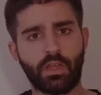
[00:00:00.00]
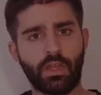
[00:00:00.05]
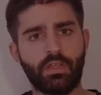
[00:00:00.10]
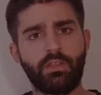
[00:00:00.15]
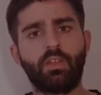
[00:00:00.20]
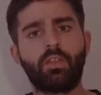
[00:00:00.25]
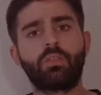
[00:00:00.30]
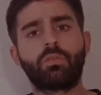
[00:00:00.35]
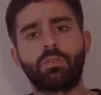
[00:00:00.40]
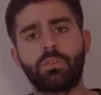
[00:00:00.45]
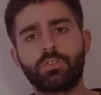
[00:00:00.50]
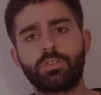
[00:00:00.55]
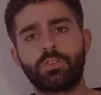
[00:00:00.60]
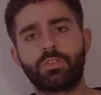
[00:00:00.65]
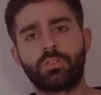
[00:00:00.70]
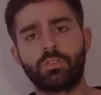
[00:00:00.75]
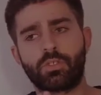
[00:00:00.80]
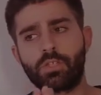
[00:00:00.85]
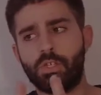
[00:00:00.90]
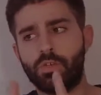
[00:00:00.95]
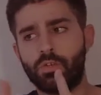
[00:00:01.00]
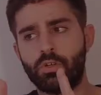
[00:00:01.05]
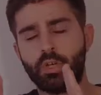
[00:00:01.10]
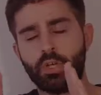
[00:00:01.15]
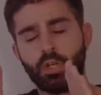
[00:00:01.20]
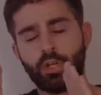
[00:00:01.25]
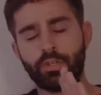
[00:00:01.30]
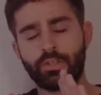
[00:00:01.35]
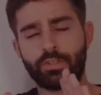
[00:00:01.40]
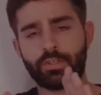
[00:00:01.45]
I don't want you
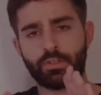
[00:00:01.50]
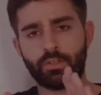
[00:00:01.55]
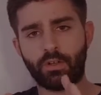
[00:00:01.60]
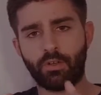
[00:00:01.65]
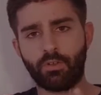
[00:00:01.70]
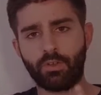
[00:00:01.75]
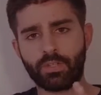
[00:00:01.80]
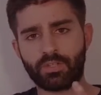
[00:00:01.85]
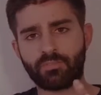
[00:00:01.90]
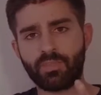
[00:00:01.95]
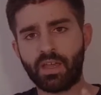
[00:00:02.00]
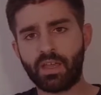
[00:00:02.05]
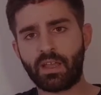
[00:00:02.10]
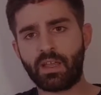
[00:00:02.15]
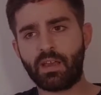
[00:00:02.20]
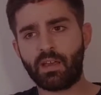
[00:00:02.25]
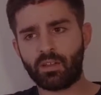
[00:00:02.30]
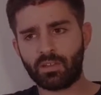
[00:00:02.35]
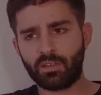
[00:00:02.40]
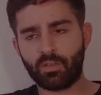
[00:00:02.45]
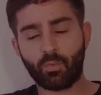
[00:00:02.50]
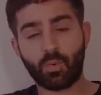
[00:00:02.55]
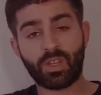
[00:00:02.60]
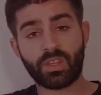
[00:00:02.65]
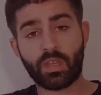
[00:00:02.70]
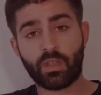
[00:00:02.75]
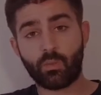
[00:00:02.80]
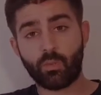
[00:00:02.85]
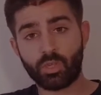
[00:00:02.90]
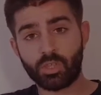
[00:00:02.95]
to know this by heart.
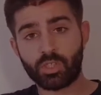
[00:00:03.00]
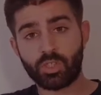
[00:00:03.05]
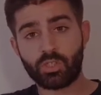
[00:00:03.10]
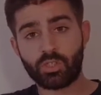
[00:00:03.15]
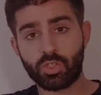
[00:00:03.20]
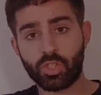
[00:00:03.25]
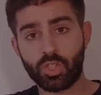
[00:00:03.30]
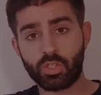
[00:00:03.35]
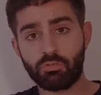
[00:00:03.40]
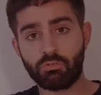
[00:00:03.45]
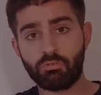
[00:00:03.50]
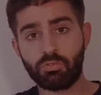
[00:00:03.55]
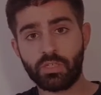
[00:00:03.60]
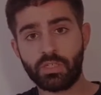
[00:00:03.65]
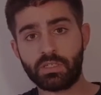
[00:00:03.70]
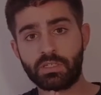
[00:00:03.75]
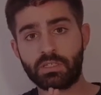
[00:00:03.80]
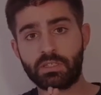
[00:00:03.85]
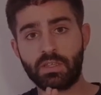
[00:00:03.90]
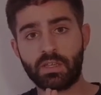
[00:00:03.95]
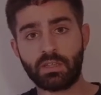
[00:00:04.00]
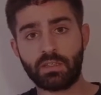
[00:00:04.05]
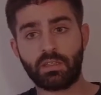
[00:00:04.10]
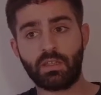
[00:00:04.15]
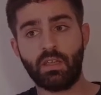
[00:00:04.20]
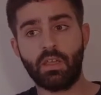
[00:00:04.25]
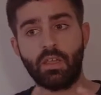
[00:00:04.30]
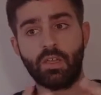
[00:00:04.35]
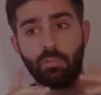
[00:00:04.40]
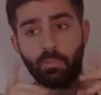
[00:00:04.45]
What I want you to know is
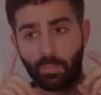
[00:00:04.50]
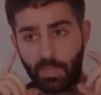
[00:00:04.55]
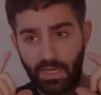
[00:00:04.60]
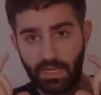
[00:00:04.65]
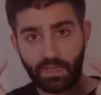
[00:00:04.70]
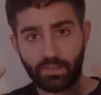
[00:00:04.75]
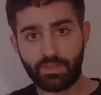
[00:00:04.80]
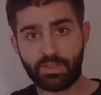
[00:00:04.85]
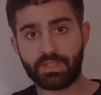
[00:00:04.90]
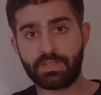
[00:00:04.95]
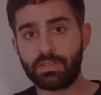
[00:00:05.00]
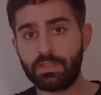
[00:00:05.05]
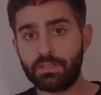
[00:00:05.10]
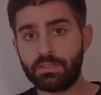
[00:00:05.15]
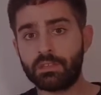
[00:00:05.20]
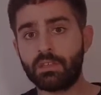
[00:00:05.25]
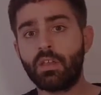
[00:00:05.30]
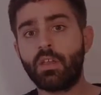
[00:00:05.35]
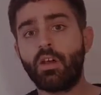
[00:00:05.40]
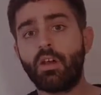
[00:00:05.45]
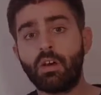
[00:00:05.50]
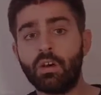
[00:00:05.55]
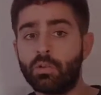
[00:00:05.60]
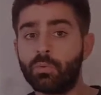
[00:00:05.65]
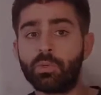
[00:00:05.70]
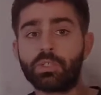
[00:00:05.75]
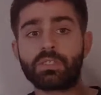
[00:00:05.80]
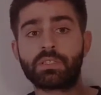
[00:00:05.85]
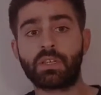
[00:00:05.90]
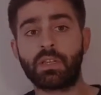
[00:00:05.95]
that parentheses
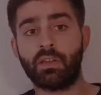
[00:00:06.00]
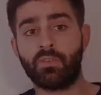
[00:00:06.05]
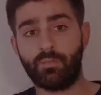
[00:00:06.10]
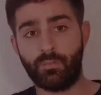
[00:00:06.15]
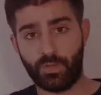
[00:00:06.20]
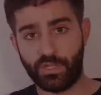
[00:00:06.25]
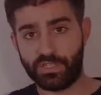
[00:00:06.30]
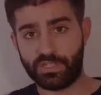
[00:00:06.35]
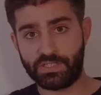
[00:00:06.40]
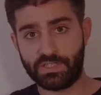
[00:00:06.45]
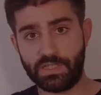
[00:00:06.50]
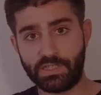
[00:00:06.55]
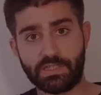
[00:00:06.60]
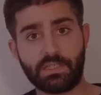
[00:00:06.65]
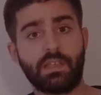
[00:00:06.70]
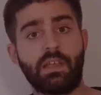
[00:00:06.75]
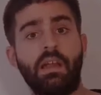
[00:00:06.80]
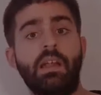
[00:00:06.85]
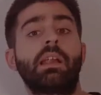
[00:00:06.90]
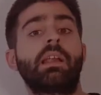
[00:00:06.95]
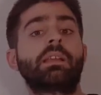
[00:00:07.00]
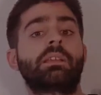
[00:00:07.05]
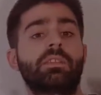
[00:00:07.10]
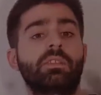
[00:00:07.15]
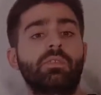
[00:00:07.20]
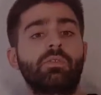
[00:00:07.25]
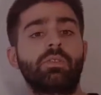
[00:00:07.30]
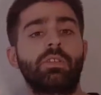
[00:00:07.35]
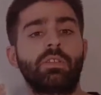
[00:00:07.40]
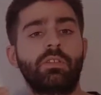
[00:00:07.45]
always have precedence, are
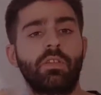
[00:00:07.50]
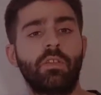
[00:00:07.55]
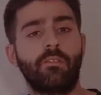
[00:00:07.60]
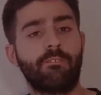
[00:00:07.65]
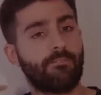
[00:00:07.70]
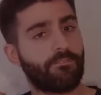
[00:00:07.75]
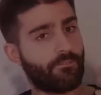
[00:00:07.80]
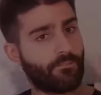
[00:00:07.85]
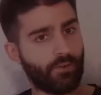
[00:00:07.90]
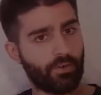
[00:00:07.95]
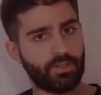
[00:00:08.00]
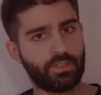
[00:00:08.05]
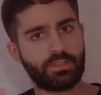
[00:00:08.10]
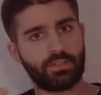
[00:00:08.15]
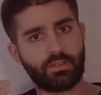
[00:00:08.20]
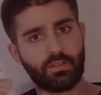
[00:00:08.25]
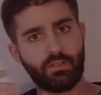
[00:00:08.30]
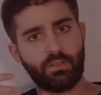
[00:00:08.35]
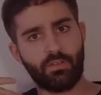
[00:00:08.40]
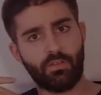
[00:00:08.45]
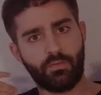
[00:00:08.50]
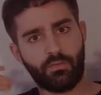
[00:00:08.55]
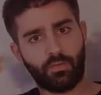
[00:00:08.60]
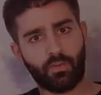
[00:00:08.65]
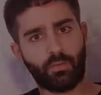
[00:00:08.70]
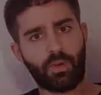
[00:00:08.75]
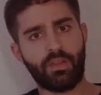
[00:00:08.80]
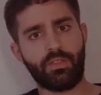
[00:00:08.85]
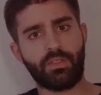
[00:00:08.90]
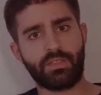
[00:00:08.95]
executed first
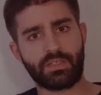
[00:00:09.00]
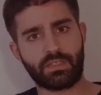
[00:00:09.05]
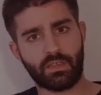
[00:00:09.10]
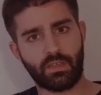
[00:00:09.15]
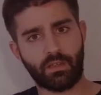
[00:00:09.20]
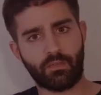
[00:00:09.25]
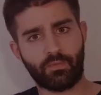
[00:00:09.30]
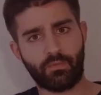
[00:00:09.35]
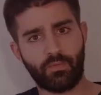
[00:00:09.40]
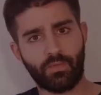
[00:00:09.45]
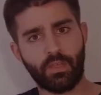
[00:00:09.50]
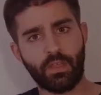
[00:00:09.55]
from other stuff.